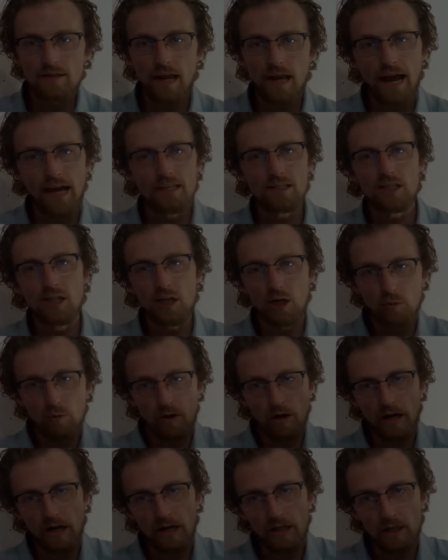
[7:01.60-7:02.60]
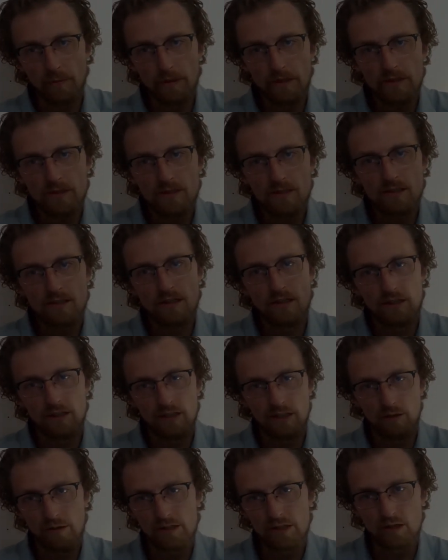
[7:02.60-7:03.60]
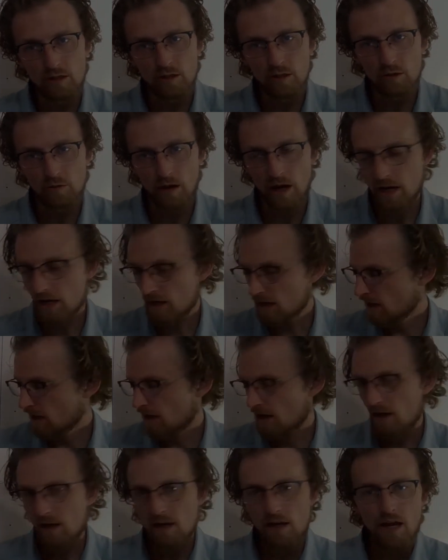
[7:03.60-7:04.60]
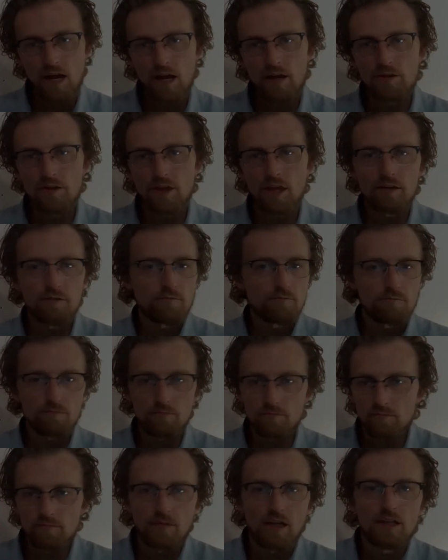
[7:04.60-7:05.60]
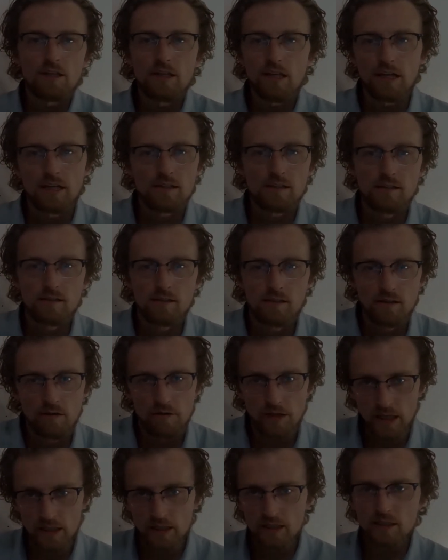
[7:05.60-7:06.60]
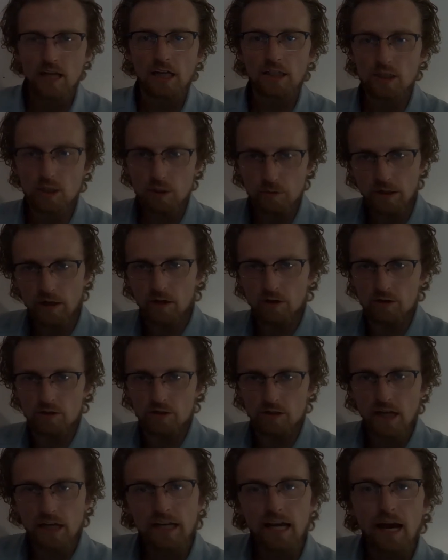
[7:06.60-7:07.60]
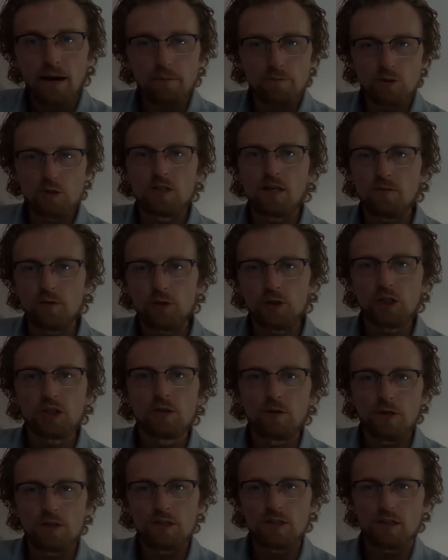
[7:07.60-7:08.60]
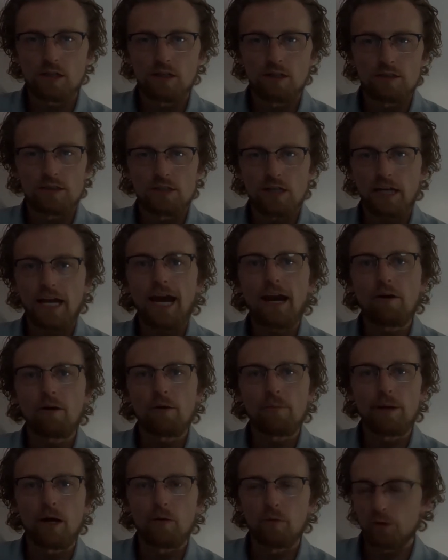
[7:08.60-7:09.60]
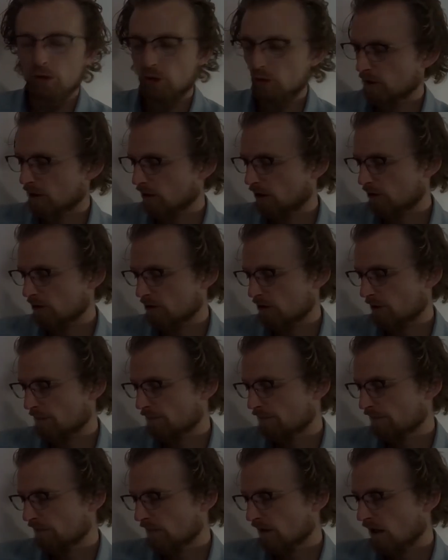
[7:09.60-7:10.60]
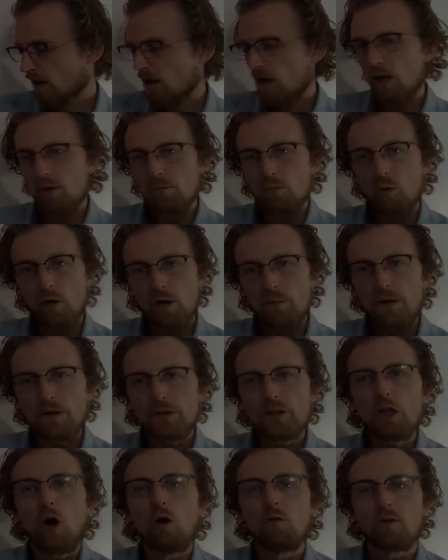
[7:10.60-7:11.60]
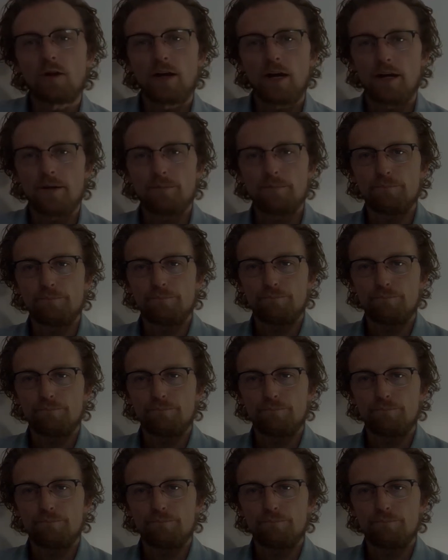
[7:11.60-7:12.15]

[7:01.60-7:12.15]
as there were elements in the original array, and then it's that's the recursion. That captures everything there is to care about with the recursion. But what about the overhead?